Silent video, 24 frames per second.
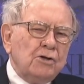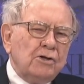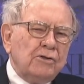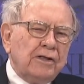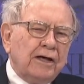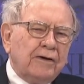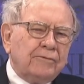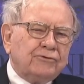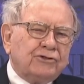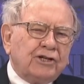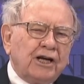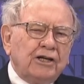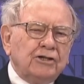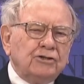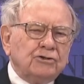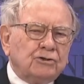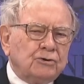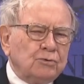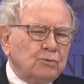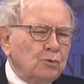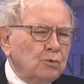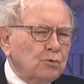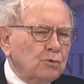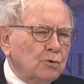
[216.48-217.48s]
they've changed
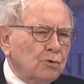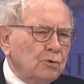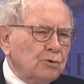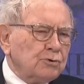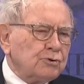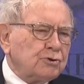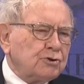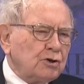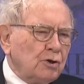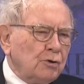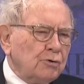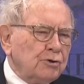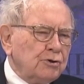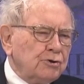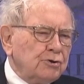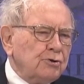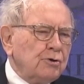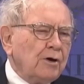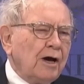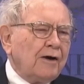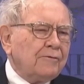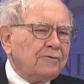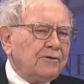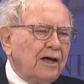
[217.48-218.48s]
the rules so that
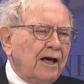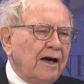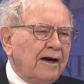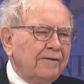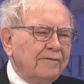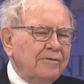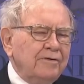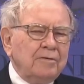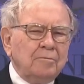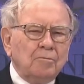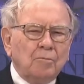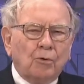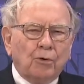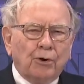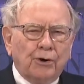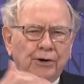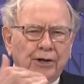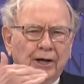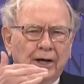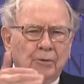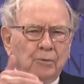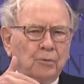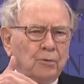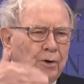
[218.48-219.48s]
you have to have more
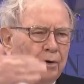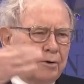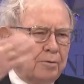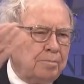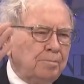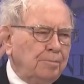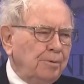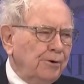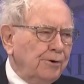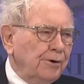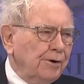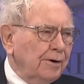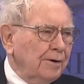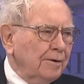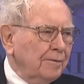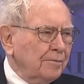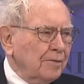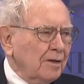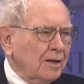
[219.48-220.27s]
net worth per